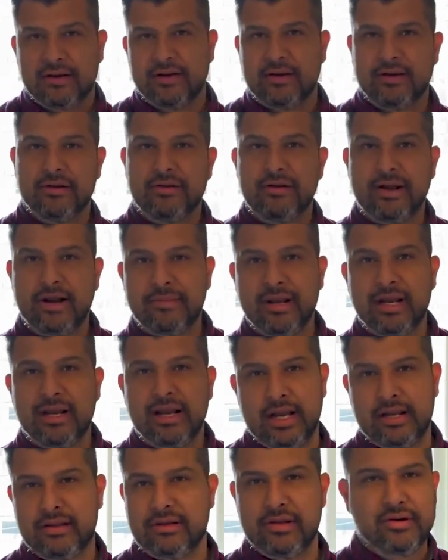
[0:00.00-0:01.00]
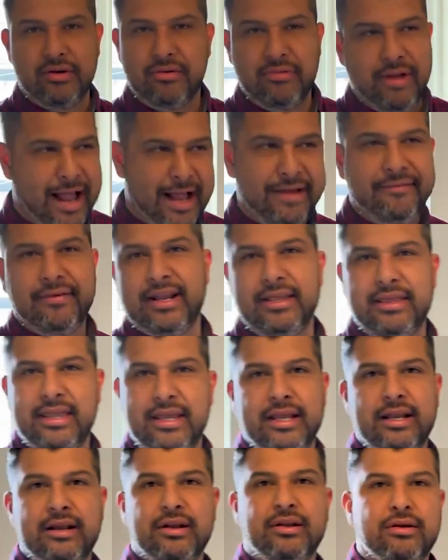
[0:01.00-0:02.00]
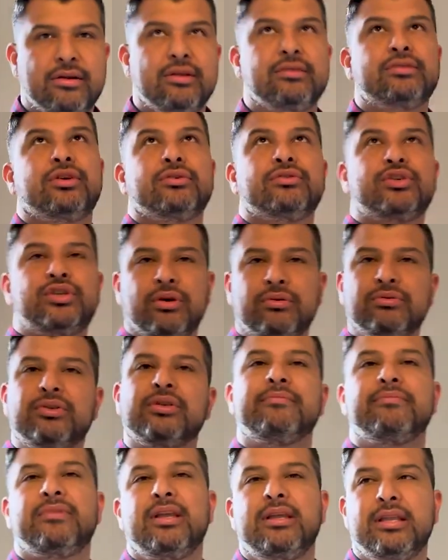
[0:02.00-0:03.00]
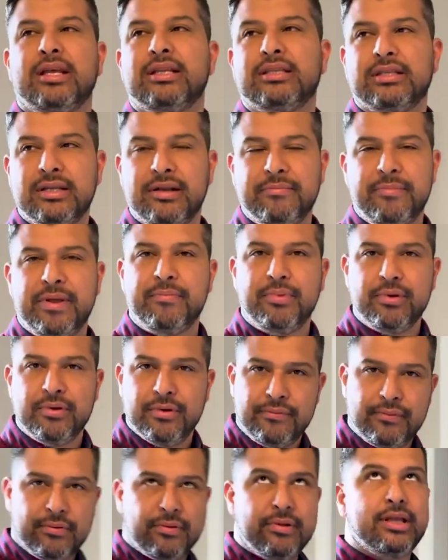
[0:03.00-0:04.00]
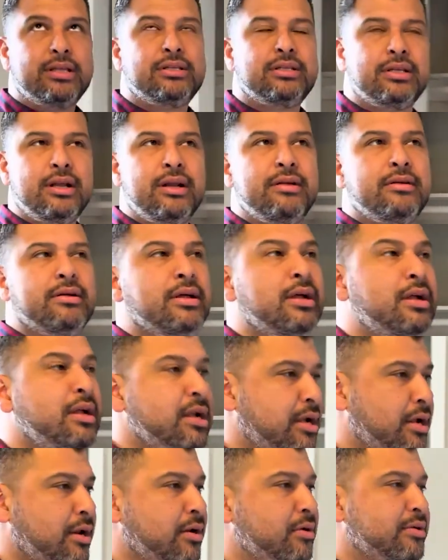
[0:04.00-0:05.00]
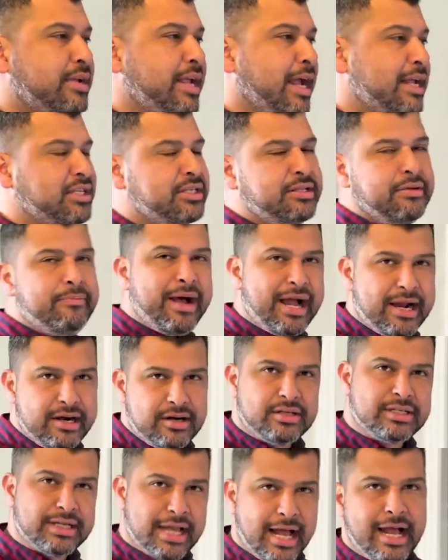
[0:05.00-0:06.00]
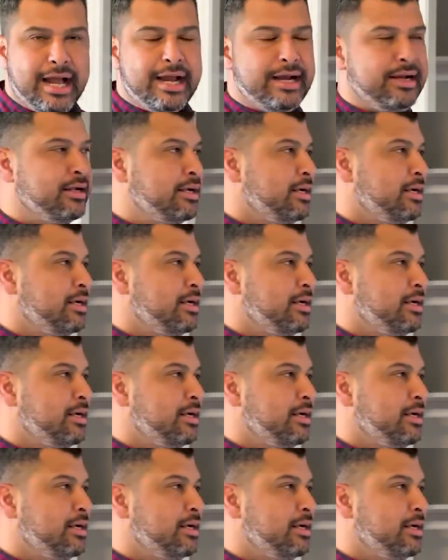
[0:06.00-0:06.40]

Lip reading: You know what I mean? Like, you don't have anything in here. So show something that's gonna be beautiful, that's gonna, you know, catch the buyer's eye.